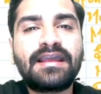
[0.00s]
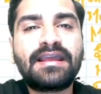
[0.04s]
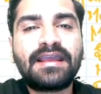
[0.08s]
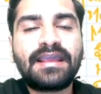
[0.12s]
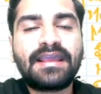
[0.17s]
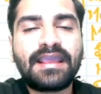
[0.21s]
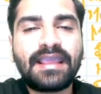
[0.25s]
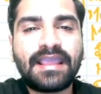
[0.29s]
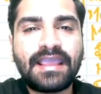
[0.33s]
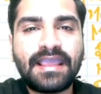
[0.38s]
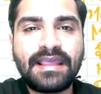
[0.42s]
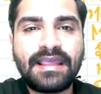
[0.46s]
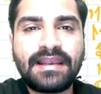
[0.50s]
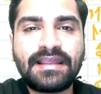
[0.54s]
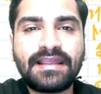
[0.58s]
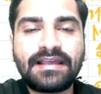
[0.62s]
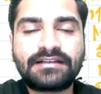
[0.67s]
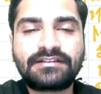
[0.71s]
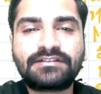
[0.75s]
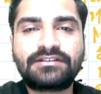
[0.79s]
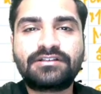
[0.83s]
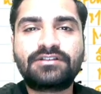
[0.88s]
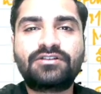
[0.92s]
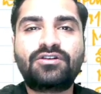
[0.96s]

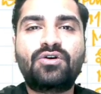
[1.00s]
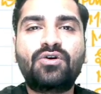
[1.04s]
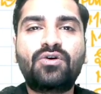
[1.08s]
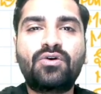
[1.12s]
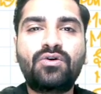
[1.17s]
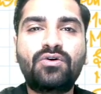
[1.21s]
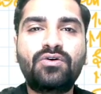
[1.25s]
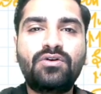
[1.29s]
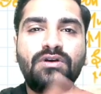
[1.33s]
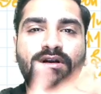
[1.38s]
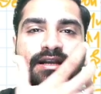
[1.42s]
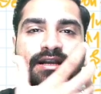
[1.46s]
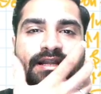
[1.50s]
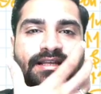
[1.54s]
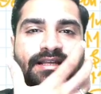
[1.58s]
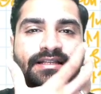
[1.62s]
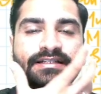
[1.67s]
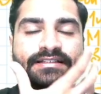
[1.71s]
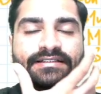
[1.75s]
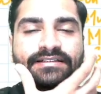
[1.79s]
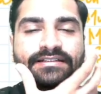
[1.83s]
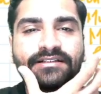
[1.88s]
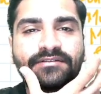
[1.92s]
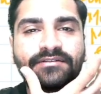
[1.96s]
area. So the whole
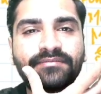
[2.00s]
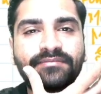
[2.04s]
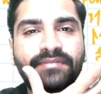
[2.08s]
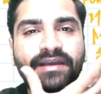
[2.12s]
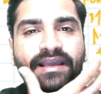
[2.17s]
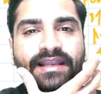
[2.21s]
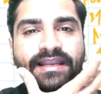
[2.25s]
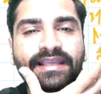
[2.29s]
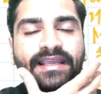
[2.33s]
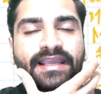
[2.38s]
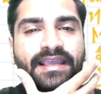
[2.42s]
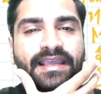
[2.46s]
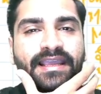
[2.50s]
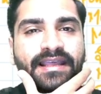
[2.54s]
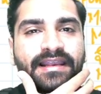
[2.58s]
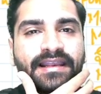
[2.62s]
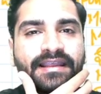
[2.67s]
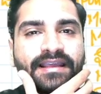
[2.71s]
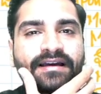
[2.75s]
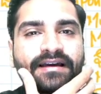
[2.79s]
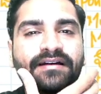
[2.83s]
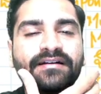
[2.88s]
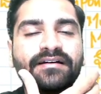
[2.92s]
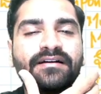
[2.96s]
denture bearing
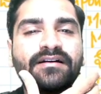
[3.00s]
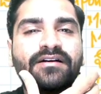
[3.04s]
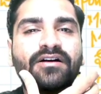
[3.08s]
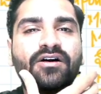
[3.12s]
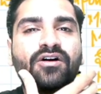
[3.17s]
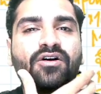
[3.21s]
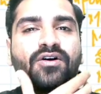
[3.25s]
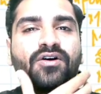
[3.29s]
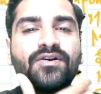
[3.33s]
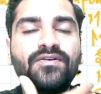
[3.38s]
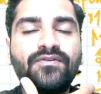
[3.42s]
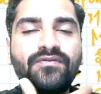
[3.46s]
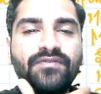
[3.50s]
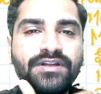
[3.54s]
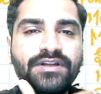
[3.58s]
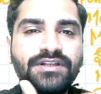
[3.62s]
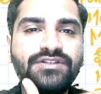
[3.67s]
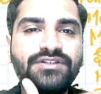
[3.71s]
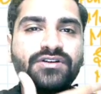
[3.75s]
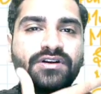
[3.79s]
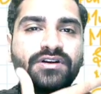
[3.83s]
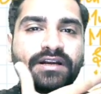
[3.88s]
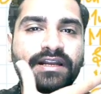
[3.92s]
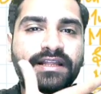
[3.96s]
area on
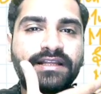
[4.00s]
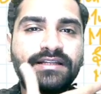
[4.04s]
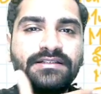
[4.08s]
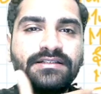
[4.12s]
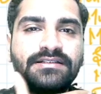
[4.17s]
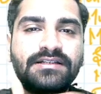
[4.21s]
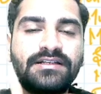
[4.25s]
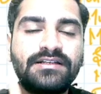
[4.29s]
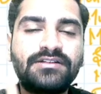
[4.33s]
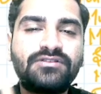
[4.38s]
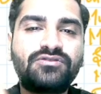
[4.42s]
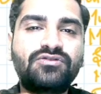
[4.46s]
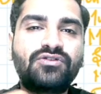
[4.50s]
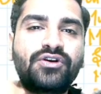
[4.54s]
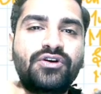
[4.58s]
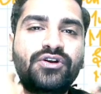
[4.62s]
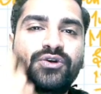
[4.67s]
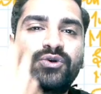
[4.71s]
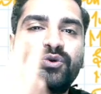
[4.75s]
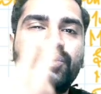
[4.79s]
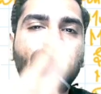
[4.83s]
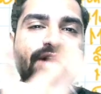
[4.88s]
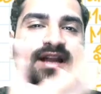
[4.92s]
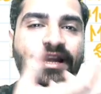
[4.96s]
which your denture is
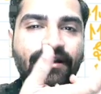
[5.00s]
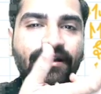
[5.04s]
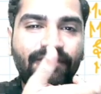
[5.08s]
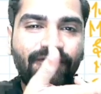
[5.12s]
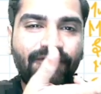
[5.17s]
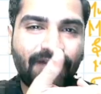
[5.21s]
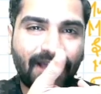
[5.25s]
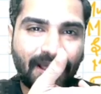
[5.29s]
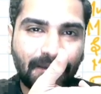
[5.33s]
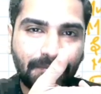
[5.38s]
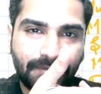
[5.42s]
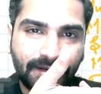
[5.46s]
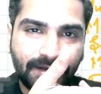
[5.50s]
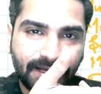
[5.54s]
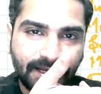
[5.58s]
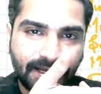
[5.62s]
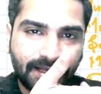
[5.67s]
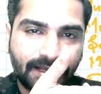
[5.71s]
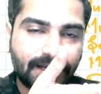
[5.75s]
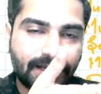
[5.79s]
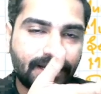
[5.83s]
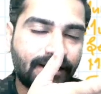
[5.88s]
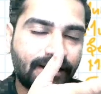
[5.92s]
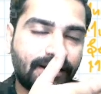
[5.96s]
going to get
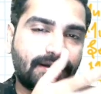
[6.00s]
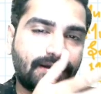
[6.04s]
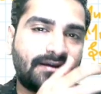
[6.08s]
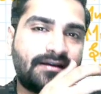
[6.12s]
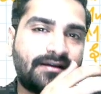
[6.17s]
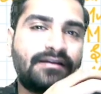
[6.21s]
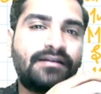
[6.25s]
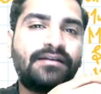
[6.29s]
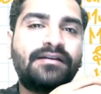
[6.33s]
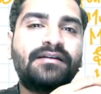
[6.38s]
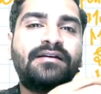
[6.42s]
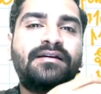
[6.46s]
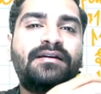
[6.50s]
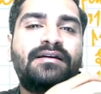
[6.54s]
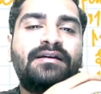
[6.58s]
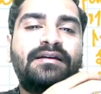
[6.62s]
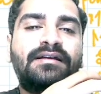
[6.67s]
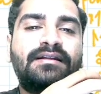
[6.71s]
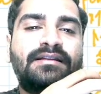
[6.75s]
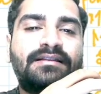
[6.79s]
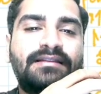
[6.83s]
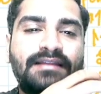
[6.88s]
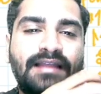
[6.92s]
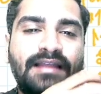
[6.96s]
fabricated,
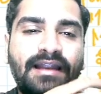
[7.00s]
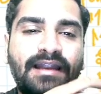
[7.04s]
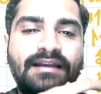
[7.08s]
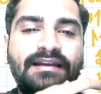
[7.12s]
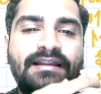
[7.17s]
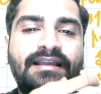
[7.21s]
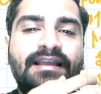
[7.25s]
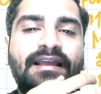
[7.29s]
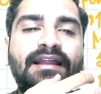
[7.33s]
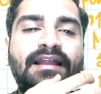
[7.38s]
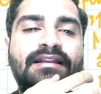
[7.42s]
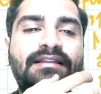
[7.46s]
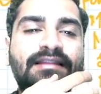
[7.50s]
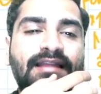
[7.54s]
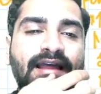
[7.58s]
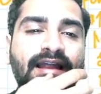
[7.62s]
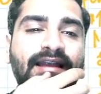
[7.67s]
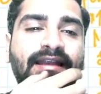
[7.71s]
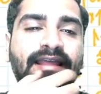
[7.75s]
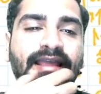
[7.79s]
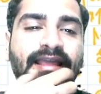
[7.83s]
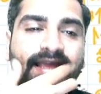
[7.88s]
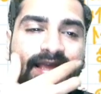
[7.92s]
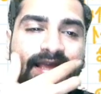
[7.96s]
that
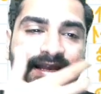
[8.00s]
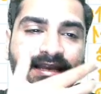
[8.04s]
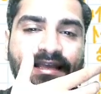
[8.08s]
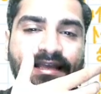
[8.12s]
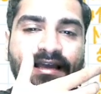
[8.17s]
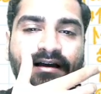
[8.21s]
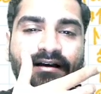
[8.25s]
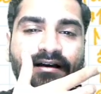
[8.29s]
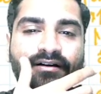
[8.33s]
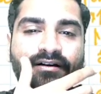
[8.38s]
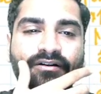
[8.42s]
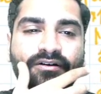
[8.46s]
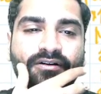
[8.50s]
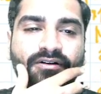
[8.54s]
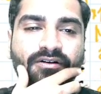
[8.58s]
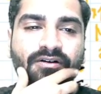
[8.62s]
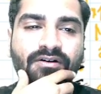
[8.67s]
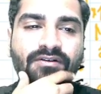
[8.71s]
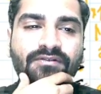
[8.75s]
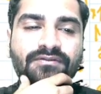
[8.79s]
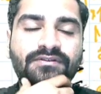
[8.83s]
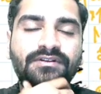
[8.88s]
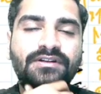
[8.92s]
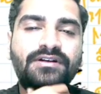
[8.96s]
area
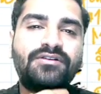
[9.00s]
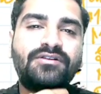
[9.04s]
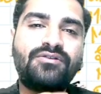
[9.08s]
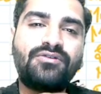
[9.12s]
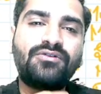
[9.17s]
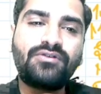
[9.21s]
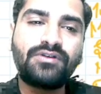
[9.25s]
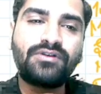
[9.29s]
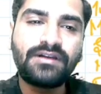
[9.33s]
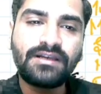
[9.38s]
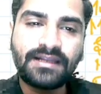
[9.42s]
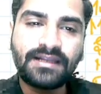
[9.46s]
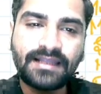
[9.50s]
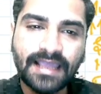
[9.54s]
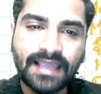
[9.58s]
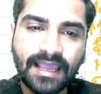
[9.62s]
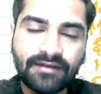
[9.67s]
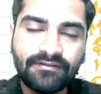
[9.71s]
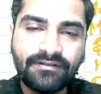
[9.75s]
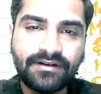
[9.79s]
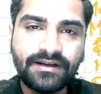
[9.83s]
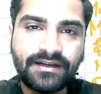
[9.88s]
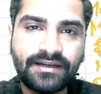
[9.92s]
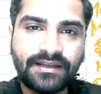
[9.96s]
of the oral
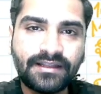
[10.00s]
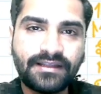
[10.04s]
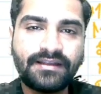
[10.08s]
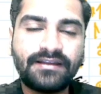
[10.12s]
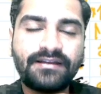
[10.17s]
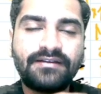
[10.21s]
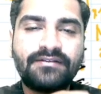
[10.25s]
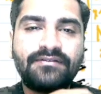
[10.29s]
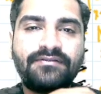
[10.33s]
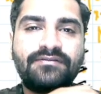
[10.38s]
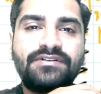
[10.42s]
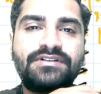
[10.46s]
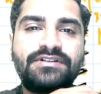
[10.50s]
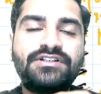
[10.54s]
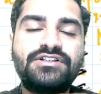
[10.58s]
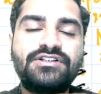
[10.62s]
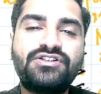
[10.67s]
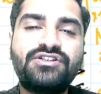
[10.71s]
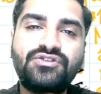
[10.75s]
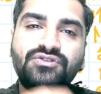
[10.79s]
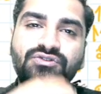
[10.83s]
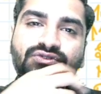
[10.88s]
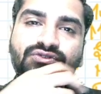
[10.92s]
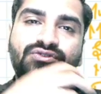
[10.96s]
cavity which
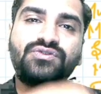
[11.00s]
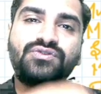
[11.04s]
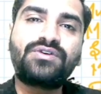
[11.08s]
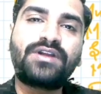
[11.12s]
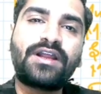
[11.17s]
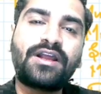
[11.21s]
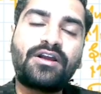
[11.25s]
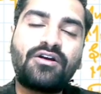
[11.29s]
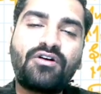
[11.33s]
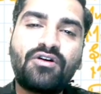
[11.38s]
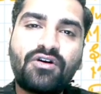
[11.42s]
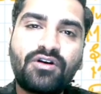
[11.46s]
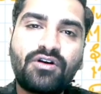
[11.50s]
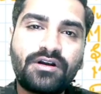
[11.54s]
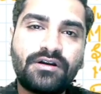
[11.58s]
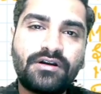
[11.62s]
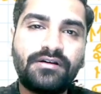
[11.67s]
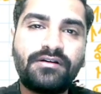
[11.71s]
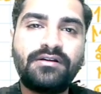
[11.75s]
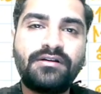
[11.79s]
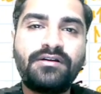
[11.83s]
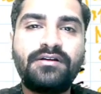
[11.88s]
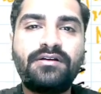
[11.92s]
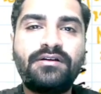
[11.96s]
is used to
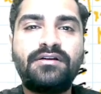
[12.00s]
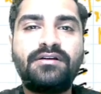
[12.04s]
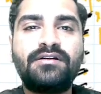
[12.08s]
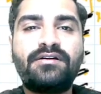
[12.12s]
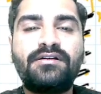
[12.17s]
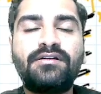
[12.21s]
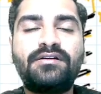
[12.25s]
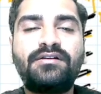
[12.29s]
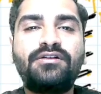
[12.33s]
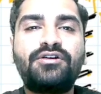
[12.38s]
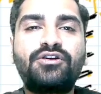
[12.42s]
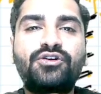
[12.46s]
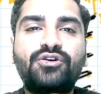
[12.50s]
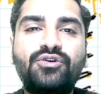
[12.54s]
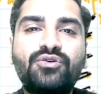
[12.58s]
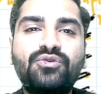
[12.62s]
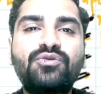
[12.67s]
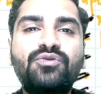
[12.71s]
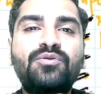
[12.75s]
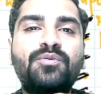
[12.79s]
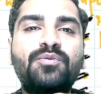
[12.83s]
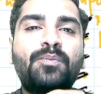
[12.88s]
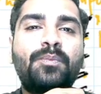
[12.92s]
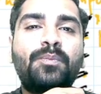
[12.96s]
record
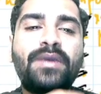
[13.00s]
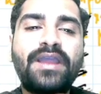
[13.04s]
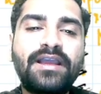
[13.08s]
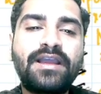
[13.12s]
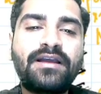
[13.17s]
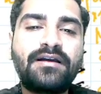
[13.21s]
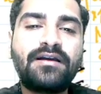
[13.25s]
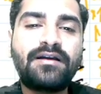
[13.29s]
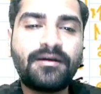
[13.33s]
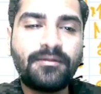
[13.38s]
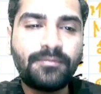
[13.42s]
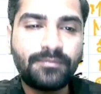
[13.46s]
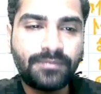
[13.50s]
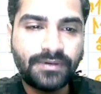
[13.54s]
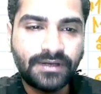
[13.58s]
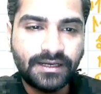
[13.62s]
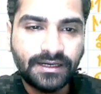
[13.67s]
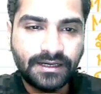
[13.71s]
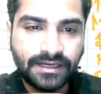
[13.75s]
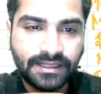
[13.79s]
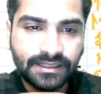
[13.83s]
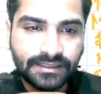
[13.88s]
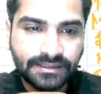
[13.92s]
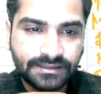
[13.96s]
to make
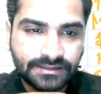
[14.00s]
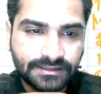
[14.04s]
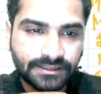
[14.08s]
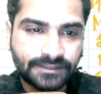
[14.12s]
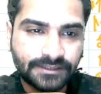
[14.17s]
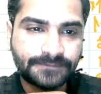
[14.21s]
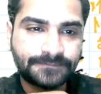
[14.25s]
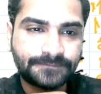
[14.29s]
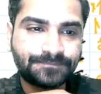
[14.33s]
complete denture.